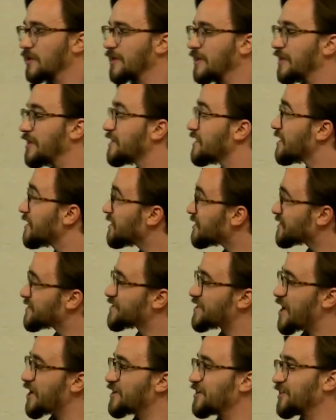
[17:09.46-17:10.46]
it is
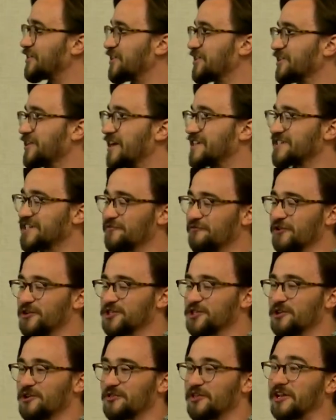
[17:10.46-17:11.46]
technically less
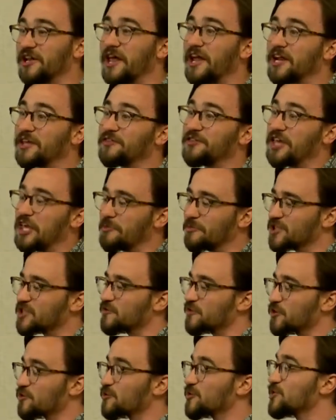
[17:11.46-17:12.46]
efficient than letting the image
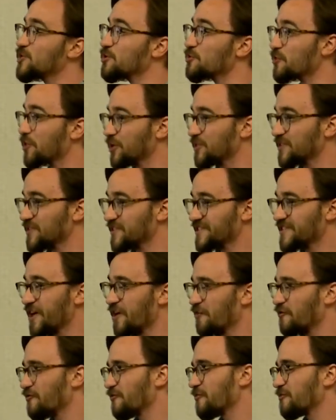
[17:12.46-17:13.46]
view do things itself.